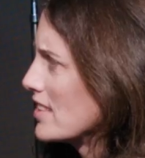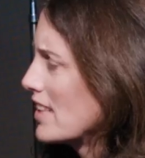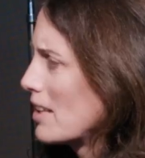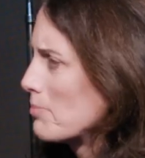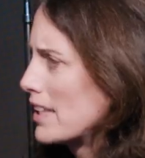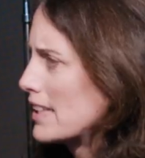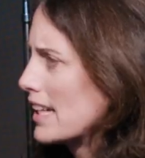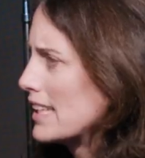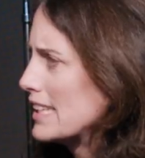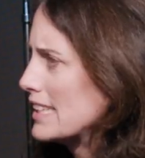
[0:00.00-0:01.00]
And I'm like,
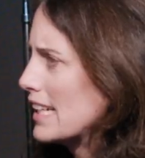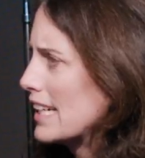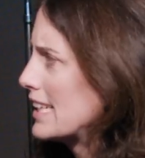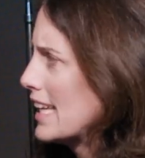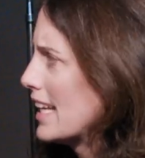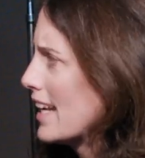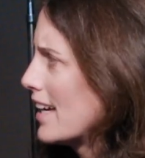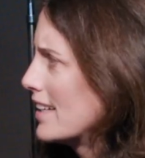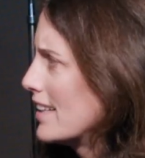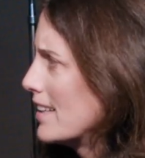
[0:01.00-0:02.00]
I
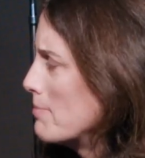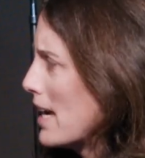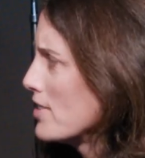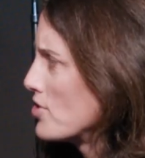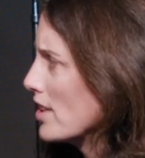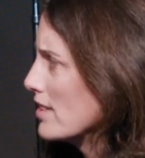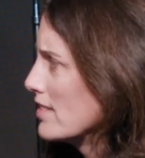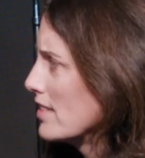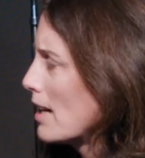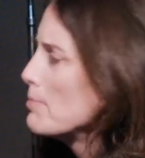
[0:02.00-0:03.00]
cannot imagine.
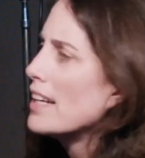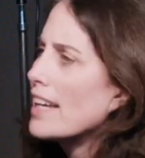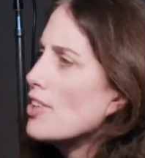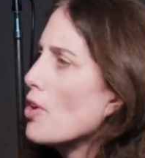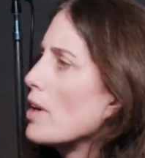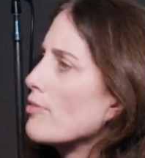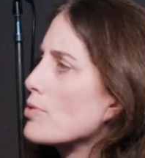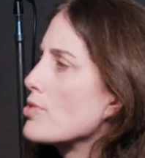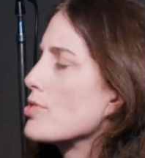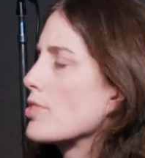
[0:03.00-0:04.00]
I mean, I know
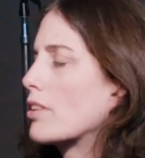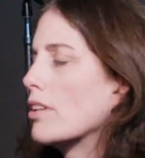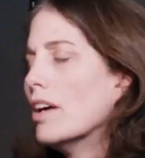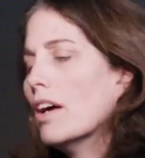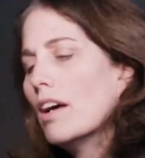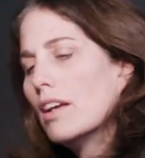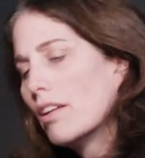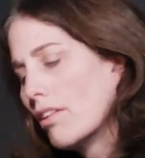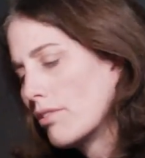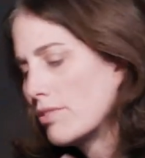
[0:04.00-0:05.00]
everyone's just
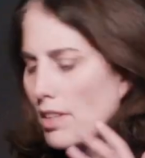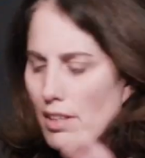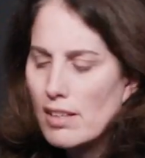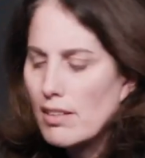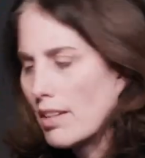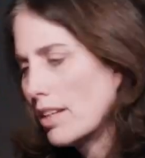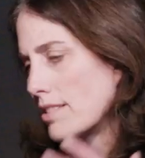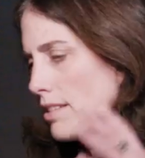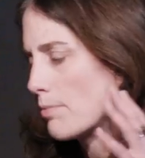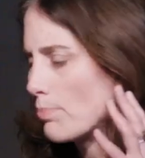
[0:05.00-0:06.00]
this
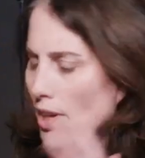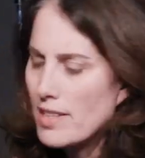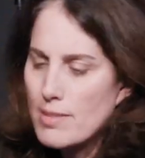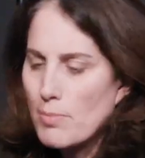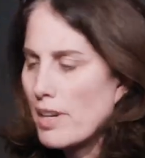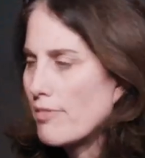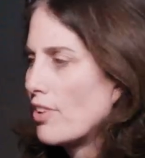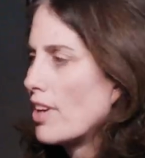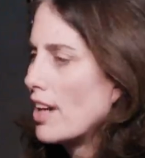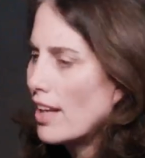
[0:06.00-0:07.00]
and the price of whatever.
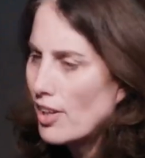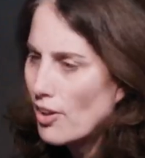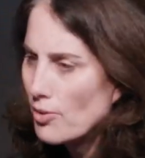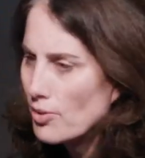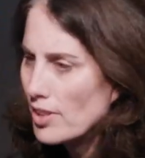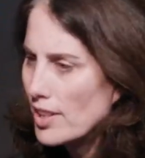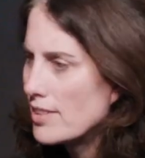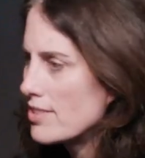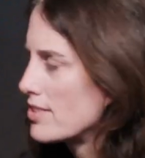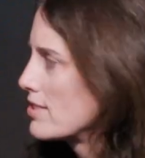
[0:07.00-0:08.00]
And I go,
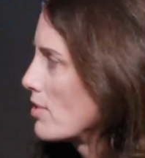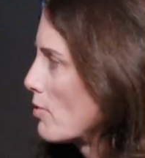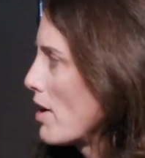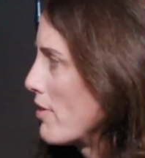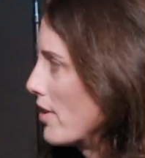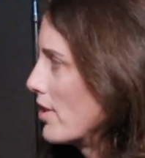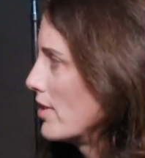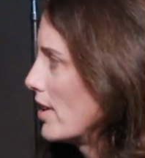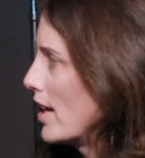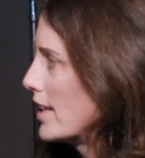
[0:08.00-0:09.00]
it's the weather.
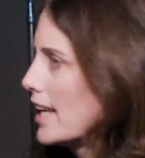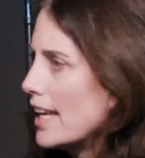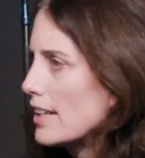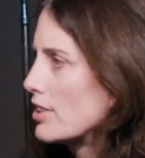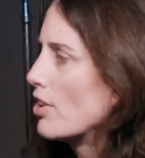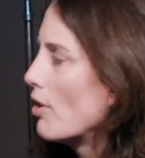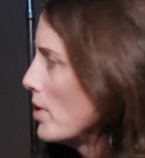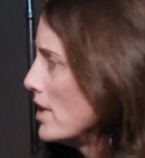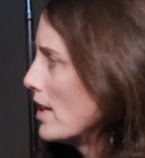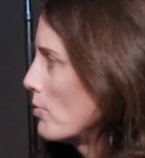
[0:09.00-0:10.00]
I can't go
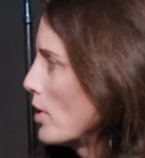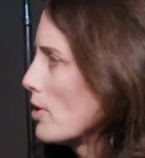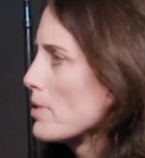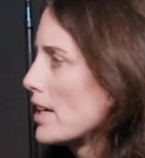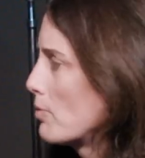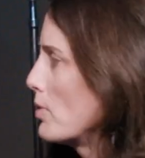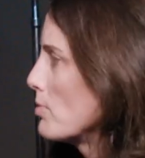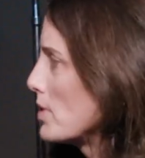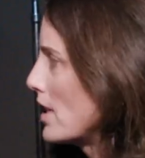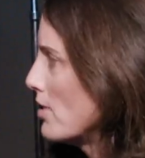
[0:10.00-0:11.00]
where are
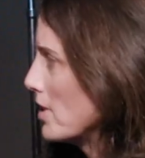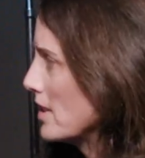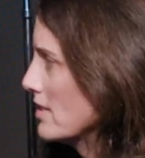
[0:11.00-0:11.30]
we going?